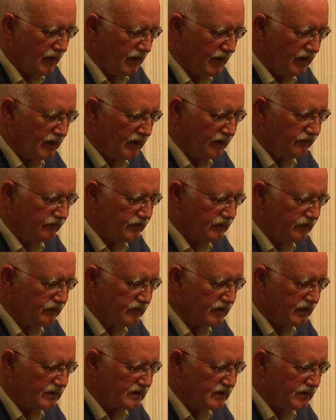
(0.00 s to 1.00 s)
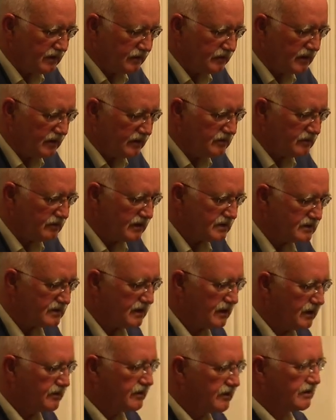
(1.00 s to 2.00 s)
and I, trans I, I,
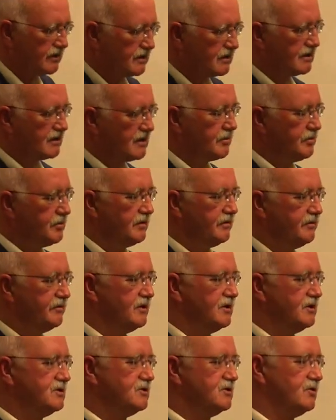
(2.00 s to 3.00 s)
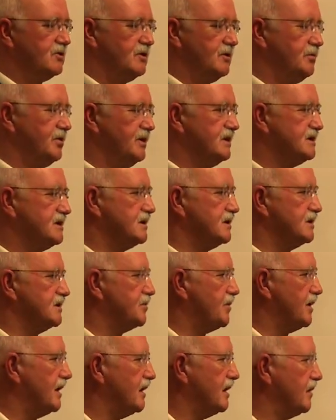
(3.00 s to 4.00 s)
translated a couple of very short pieces
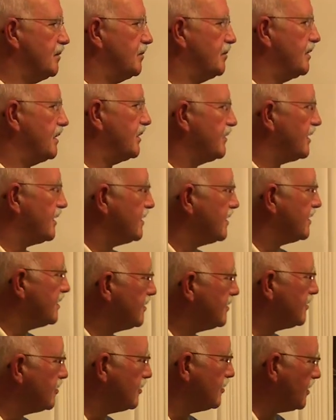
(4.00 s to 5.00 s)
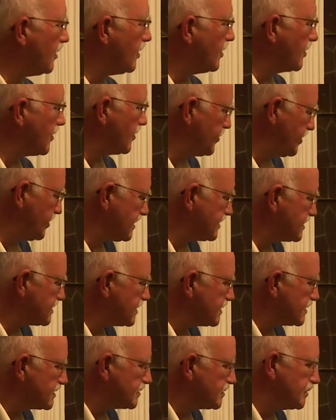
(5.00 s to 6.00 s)
by him and then two longer
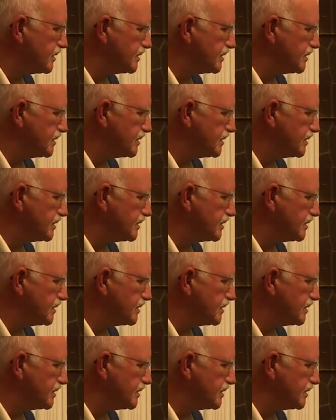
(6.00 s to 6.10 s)
pieces,